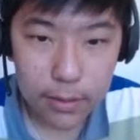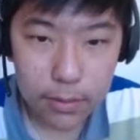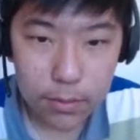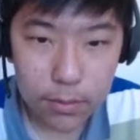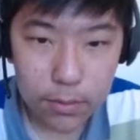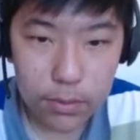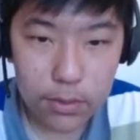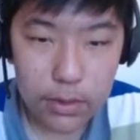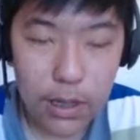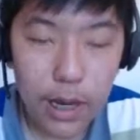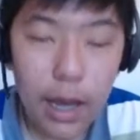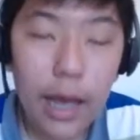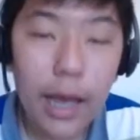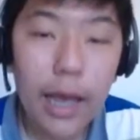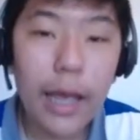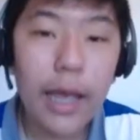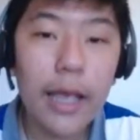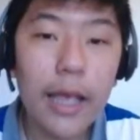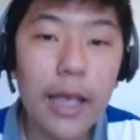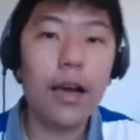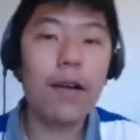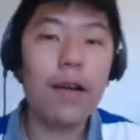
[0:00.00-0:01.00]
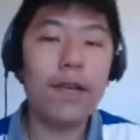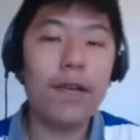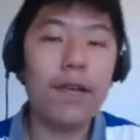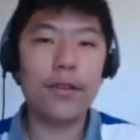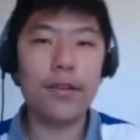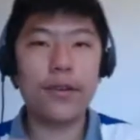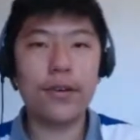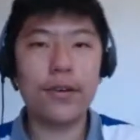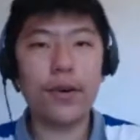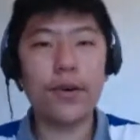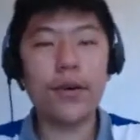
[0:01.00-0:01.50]
Because I already
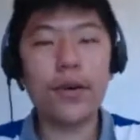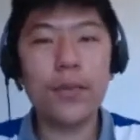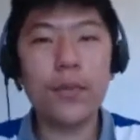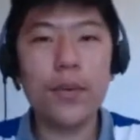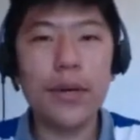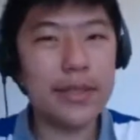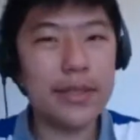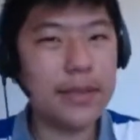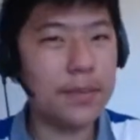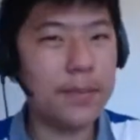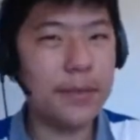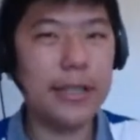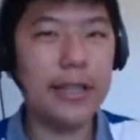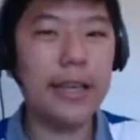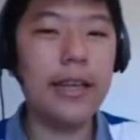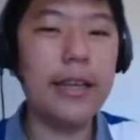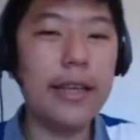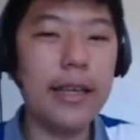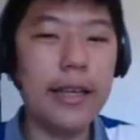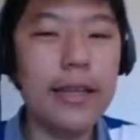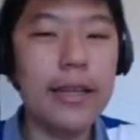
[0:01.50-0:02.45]
called it once, but then